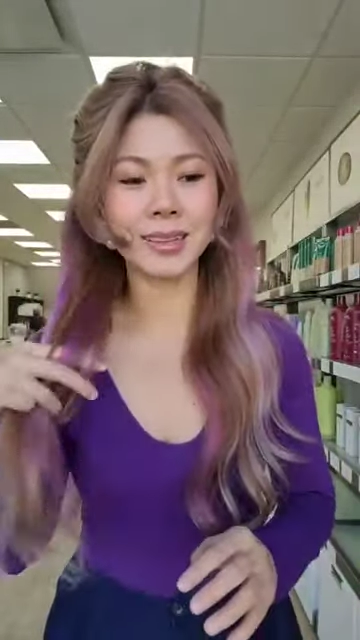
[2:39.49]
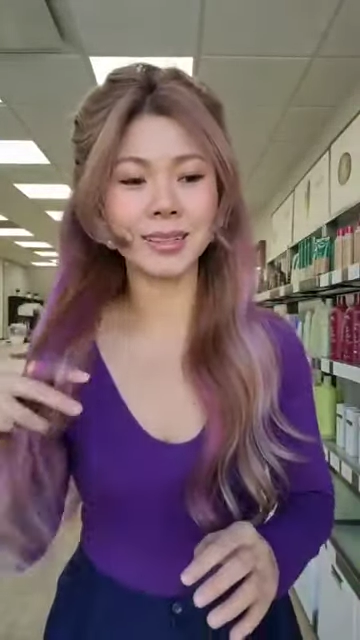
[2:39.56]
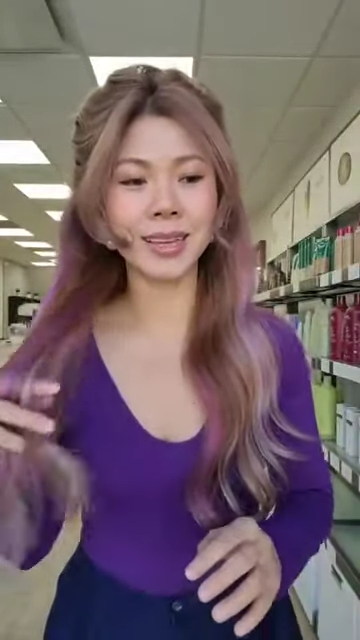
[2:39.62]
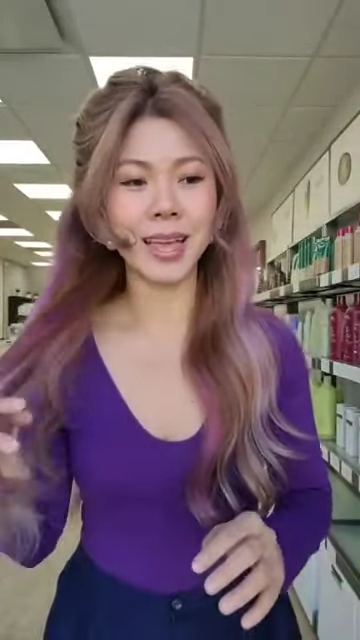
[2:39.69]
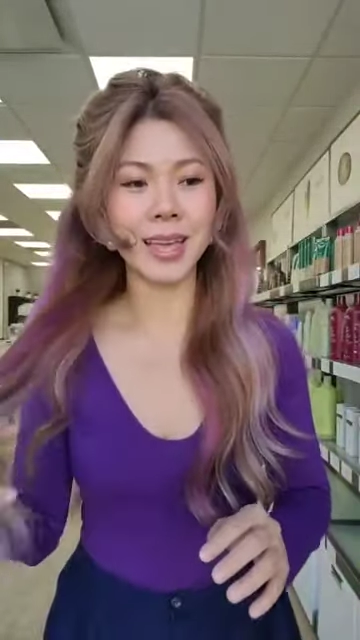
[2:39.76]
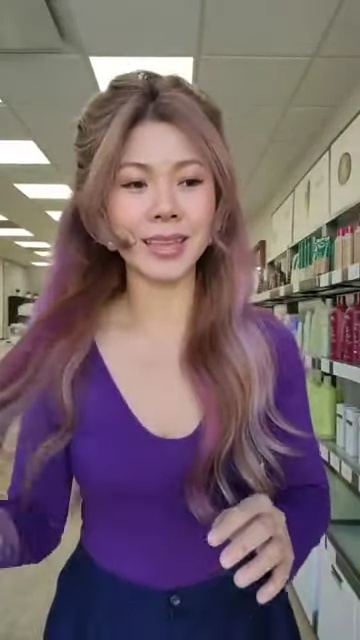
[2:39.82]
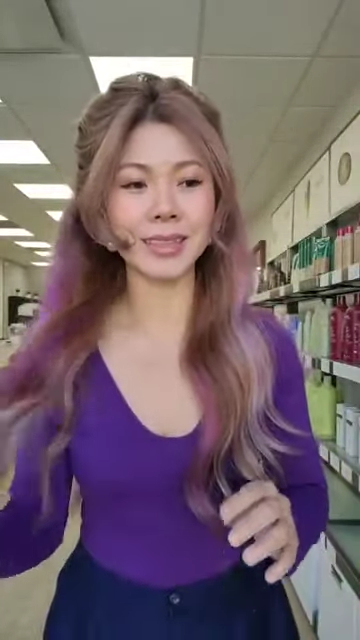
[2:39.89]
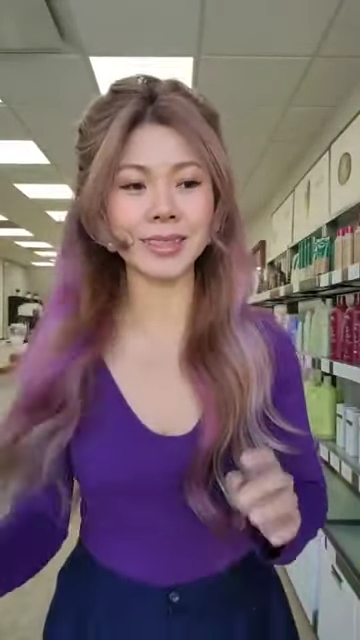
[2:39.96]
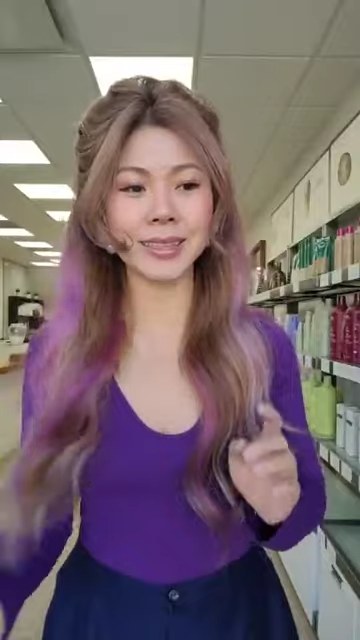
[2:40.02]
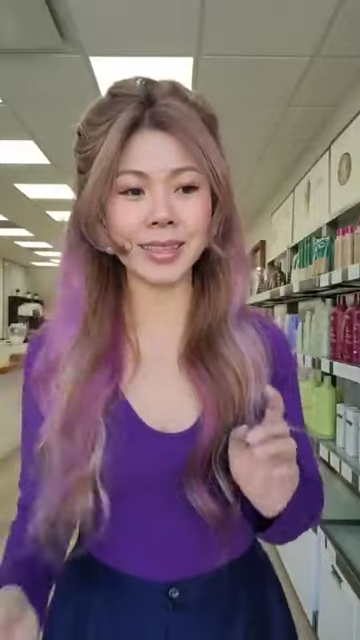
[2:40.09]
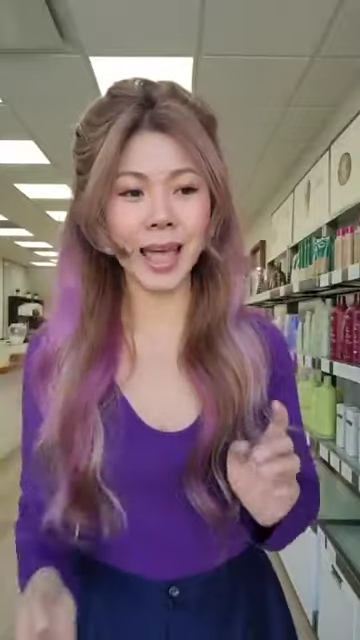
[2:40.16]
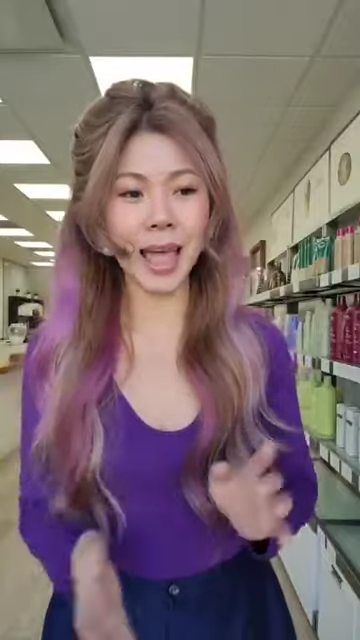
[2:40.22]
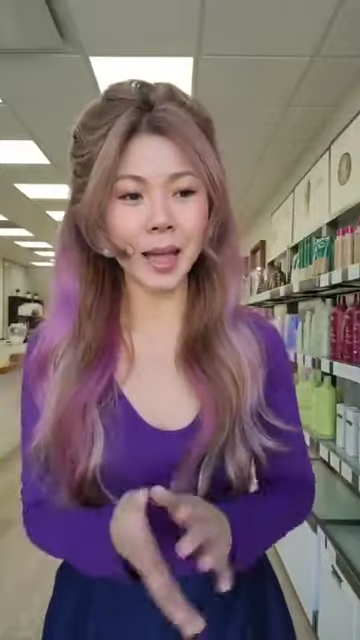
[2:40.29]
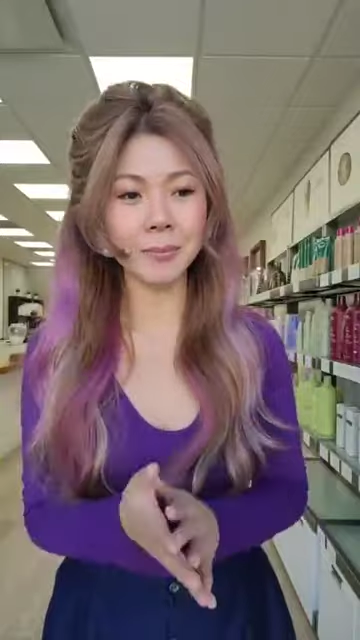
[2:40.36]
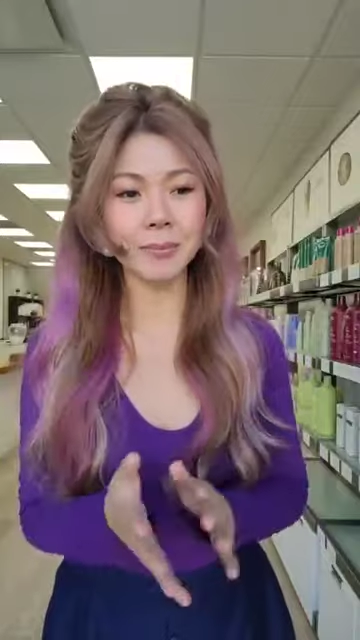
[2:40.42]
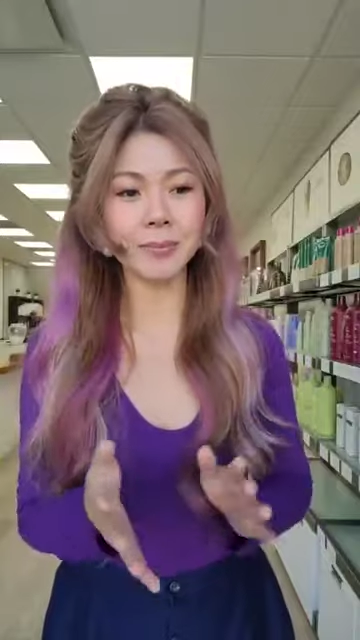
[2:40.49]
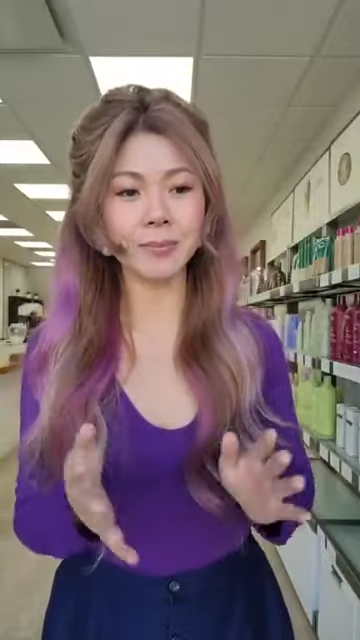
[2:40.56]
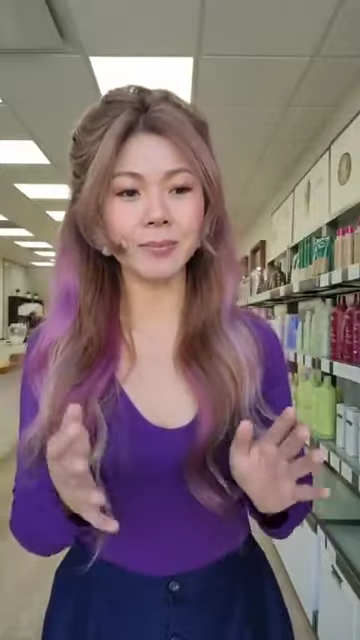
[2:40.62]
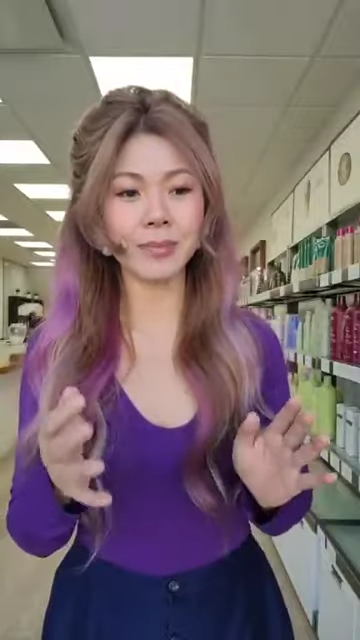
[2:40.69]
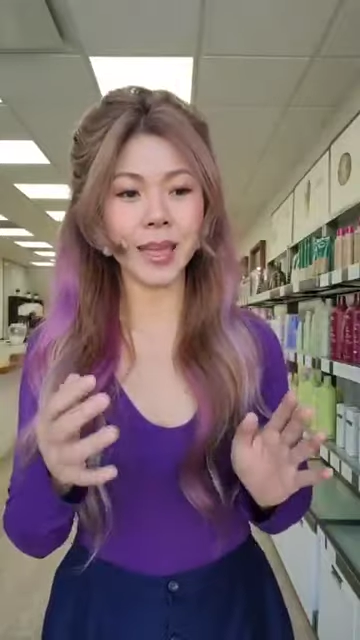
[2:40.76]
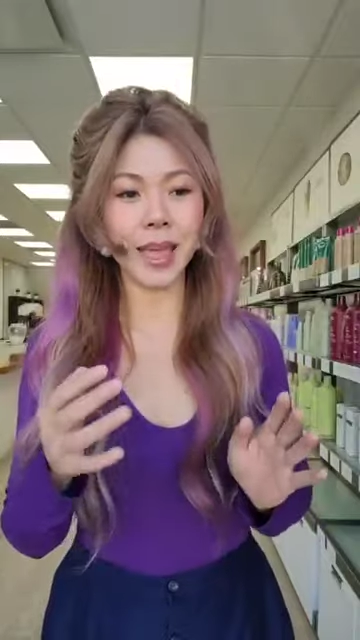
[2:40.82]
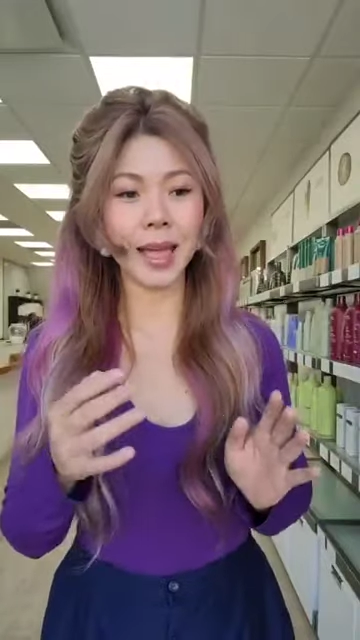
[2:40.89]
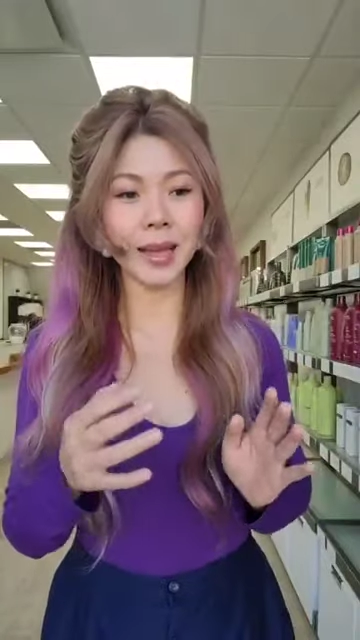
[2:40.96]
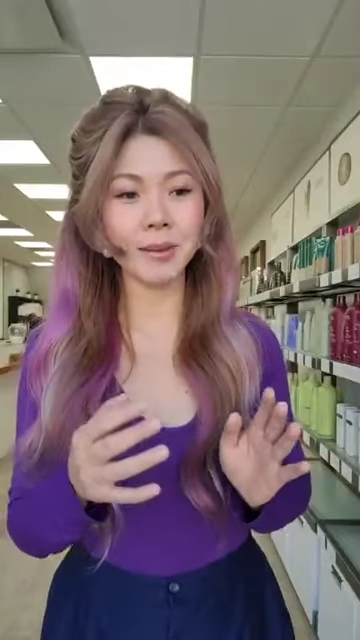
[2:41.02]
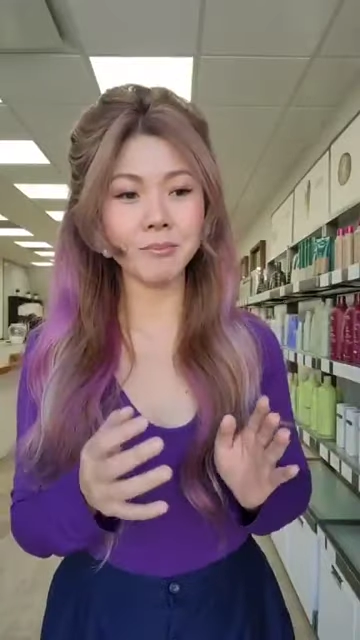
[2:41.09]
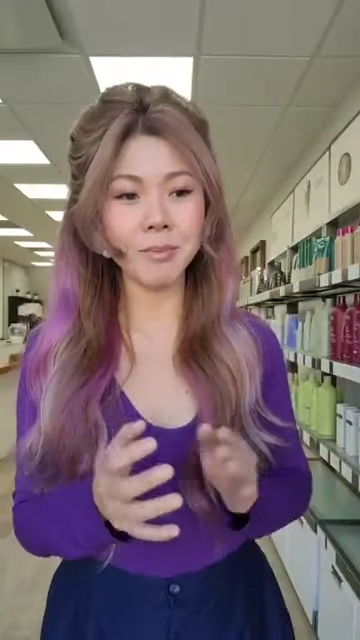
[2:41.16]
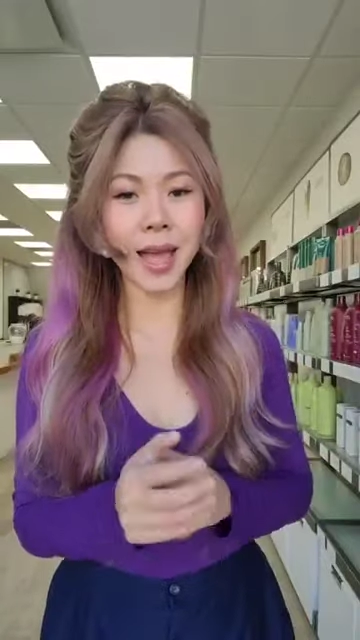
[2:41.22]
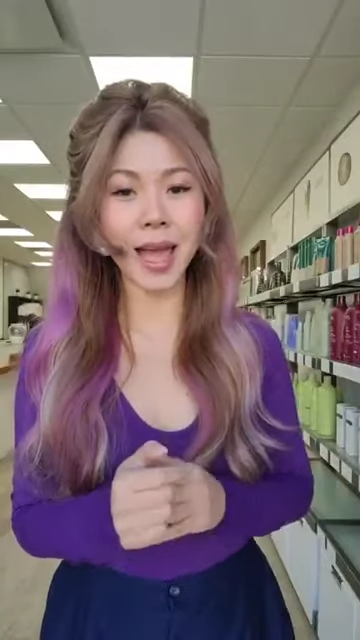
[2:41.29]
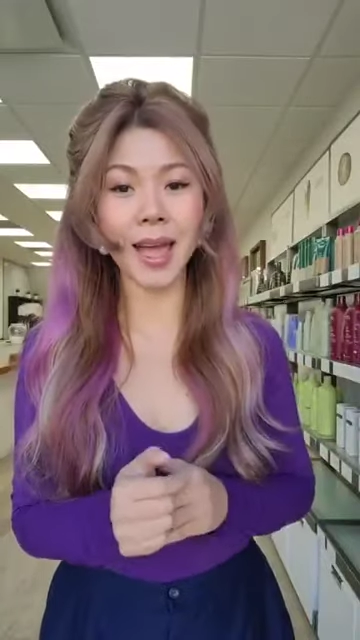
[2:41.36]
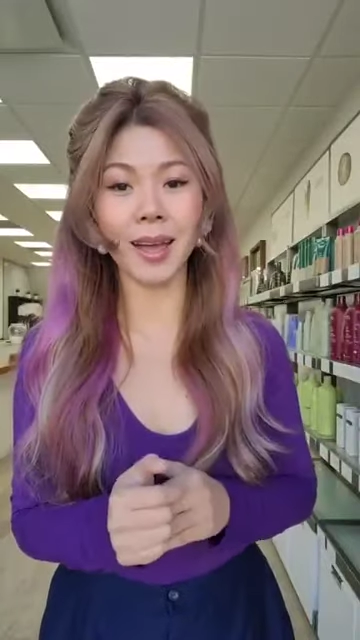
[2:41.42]
ngày tám tháng
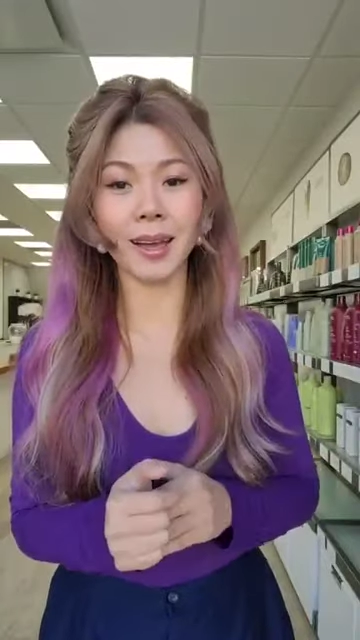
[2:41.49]
ba,